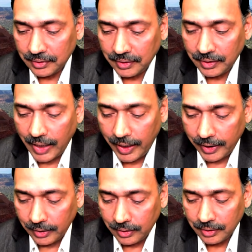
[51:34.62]

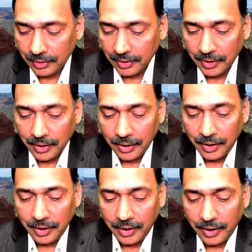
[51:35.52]
9th
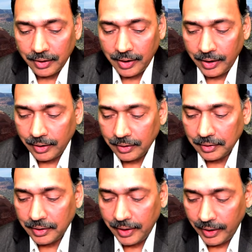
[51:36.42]
and then
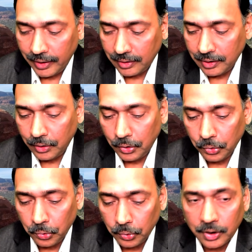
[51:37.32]
10th
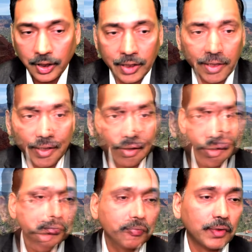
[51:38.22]
to 13th,
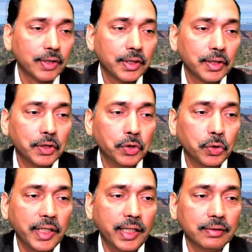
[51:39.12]
you
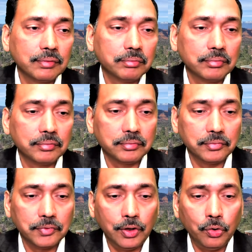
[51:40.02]
can
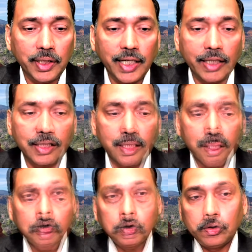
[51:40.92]
do it like this.
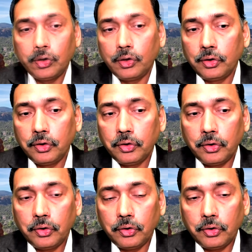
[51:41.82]

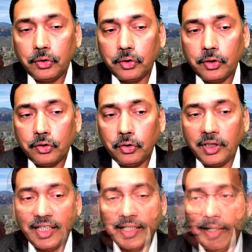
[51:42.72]
So
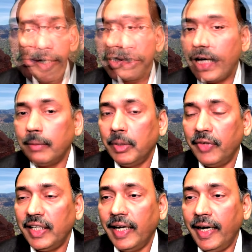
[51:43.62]
this select can be
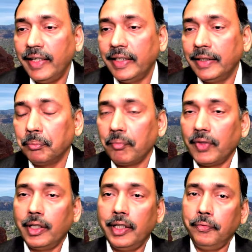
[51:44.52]
very handy
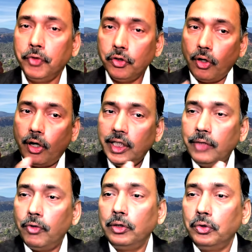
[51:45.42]
if you only
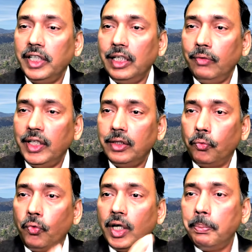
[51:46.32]
want to deal with
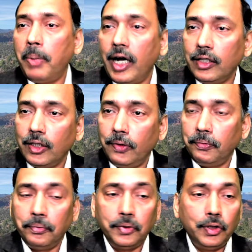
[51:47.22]
one part of
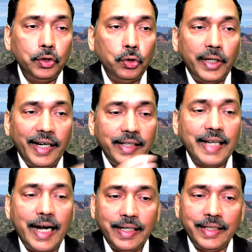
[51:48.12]
your
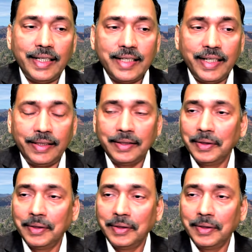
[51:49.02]
entire data set.